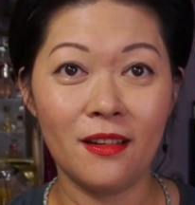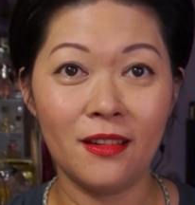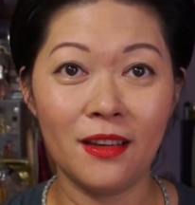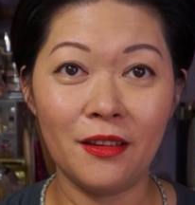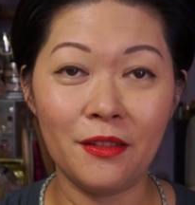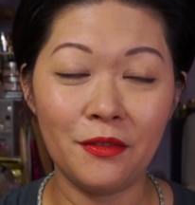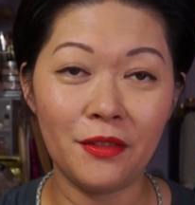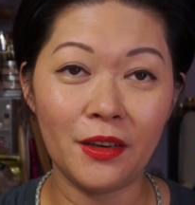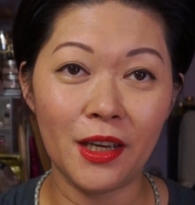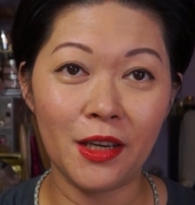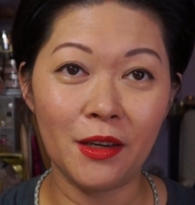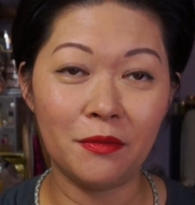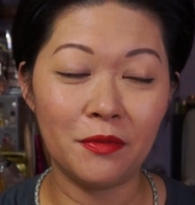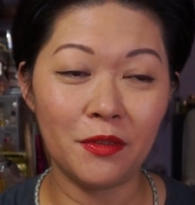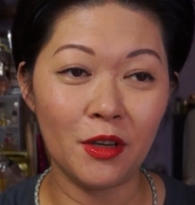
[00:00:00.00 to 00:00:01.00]

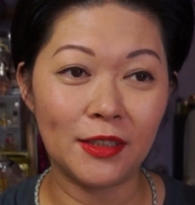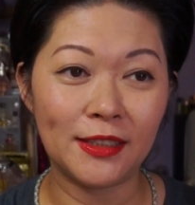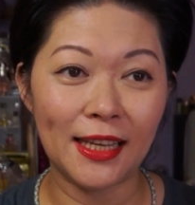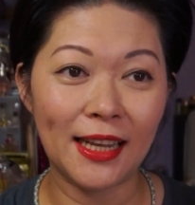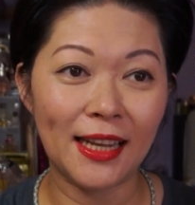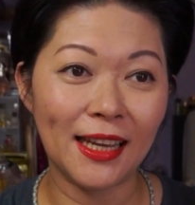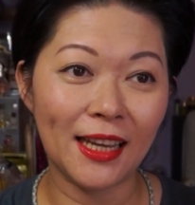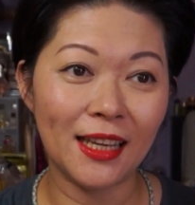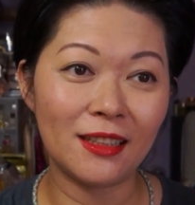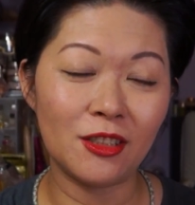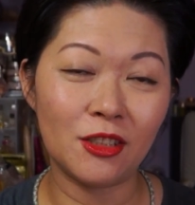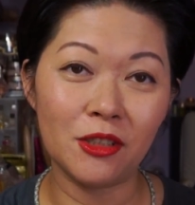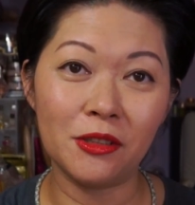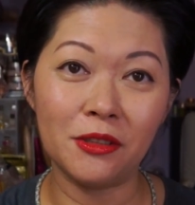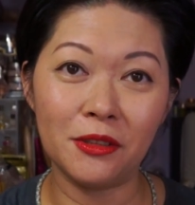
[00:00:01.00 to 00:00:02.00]
If you're sending
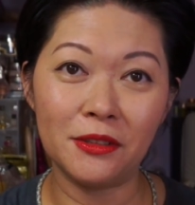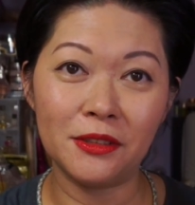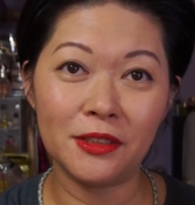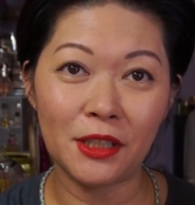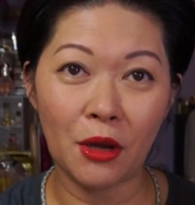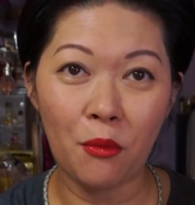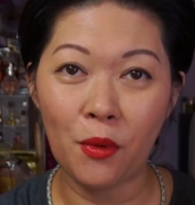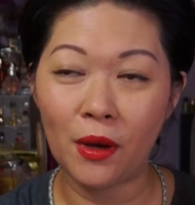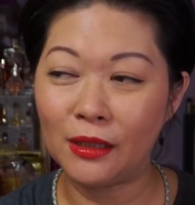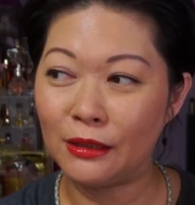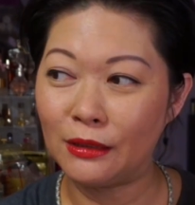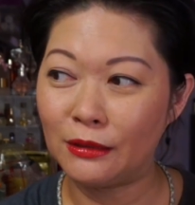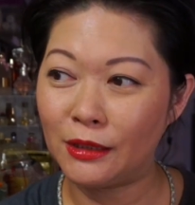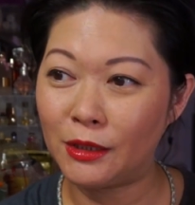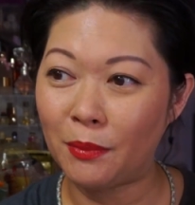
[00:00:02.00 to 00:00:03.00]
it to
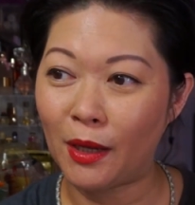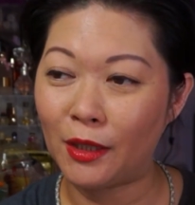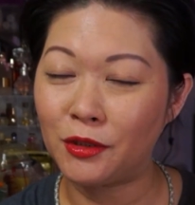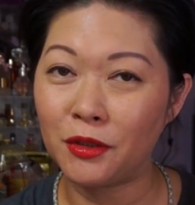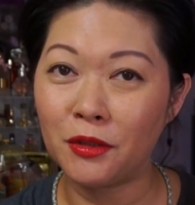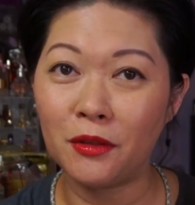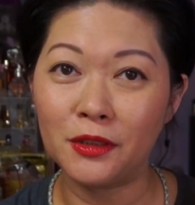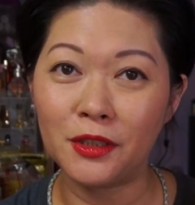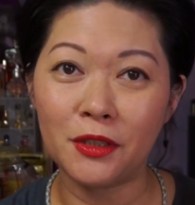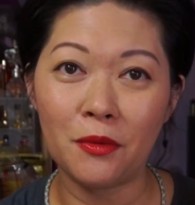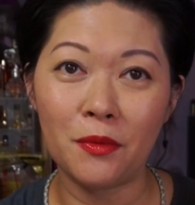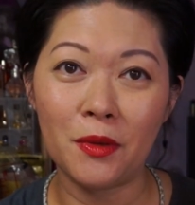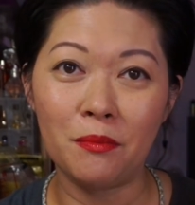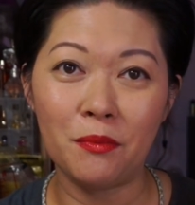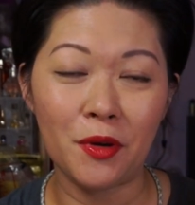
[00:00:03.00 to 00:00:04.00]
someone special or
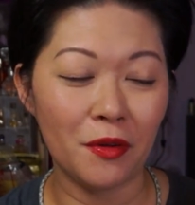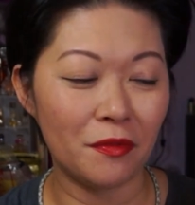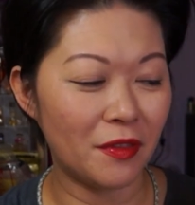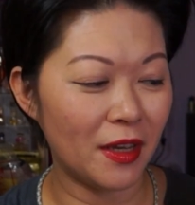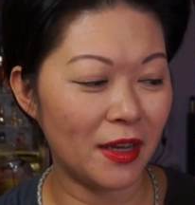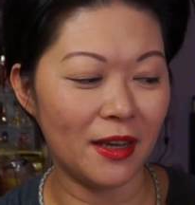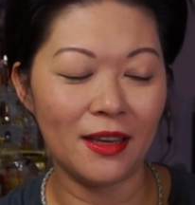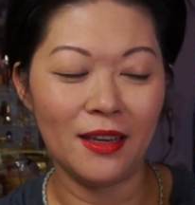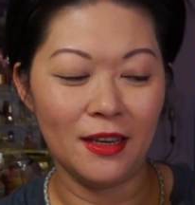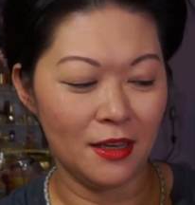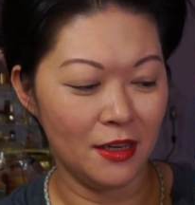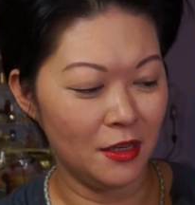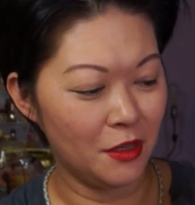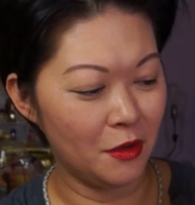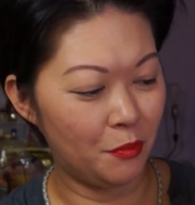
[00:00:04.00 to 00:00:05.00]
someone's birthday,
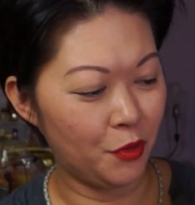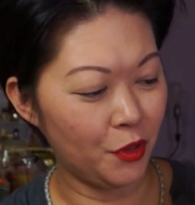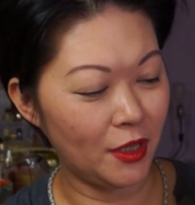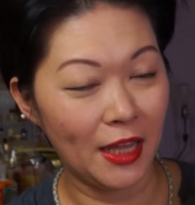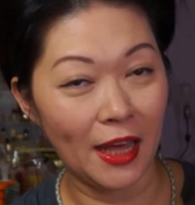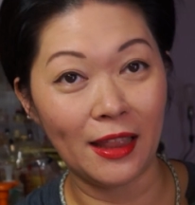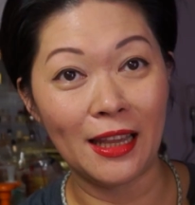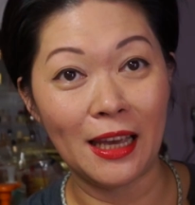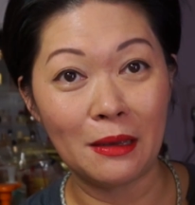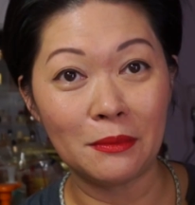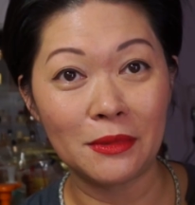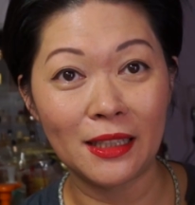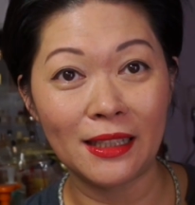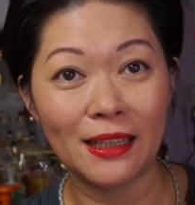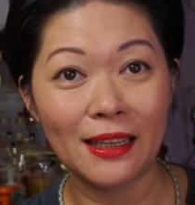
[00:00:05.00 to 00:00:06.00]
you put their
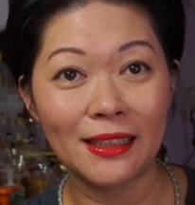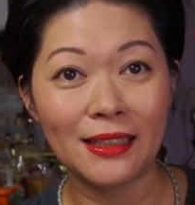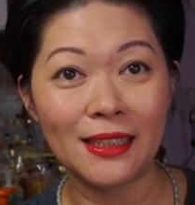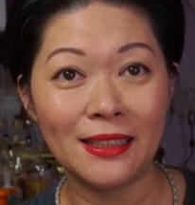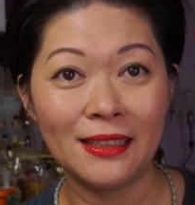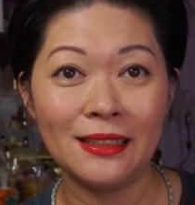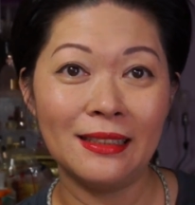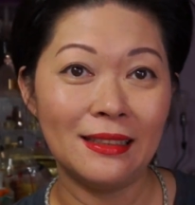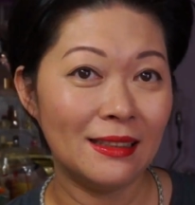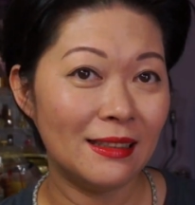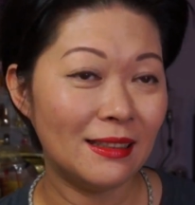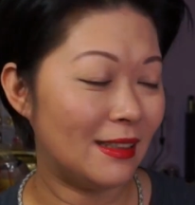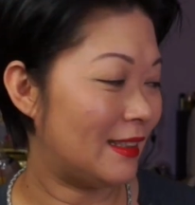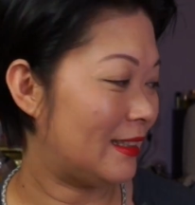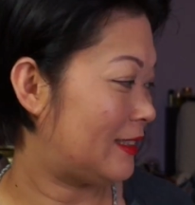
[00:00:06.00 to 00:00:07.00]
names in it.
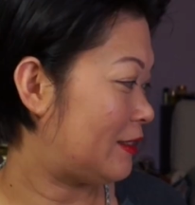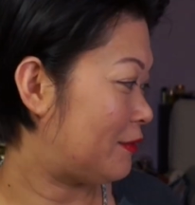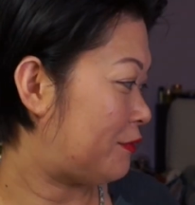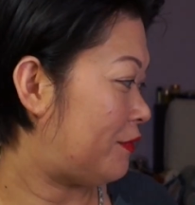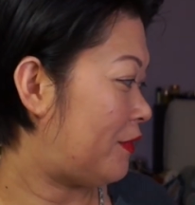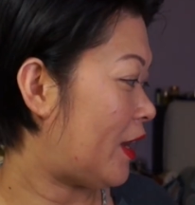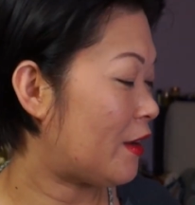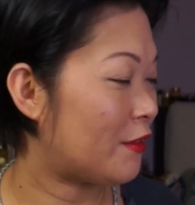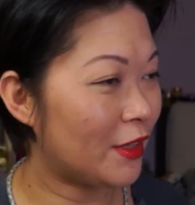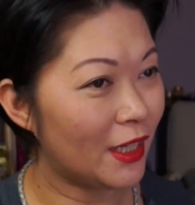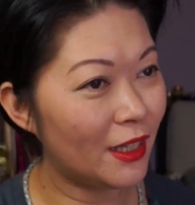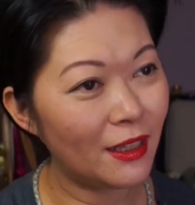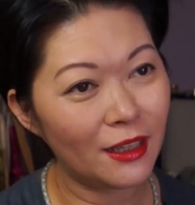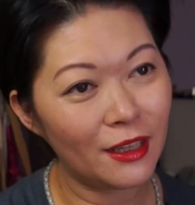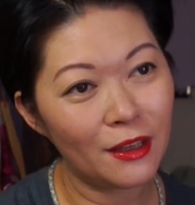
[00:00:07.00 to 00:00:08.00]
It is
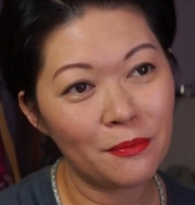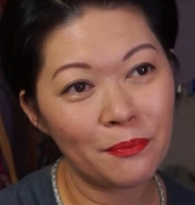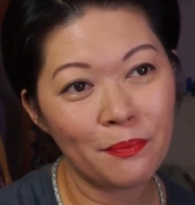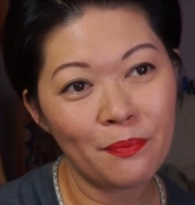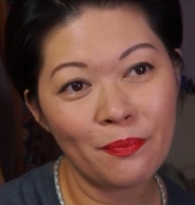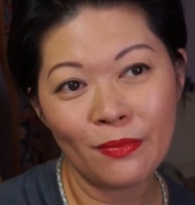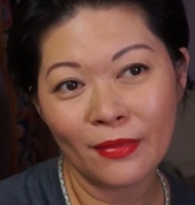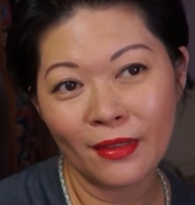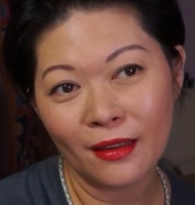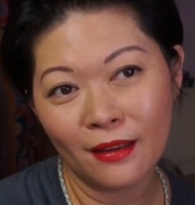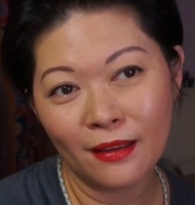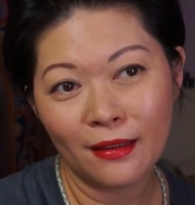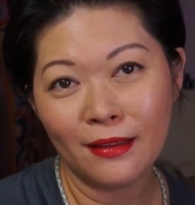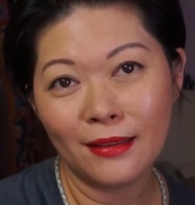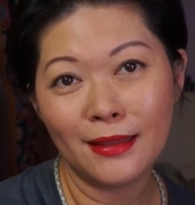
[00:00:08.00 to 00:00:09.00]
very
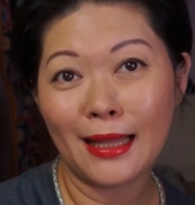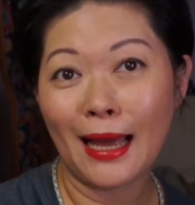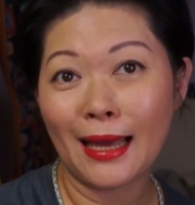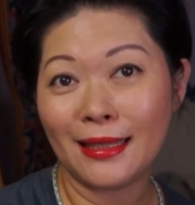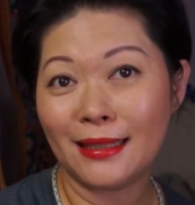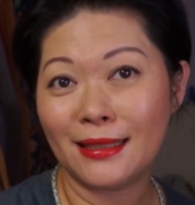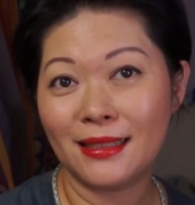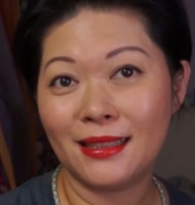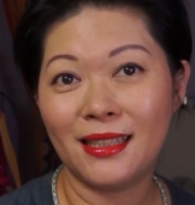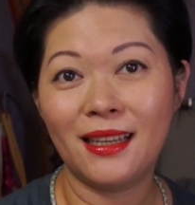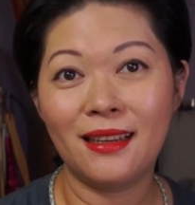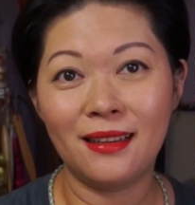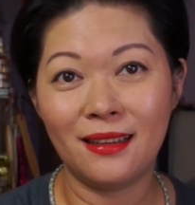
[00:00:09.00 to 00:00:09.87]
nice.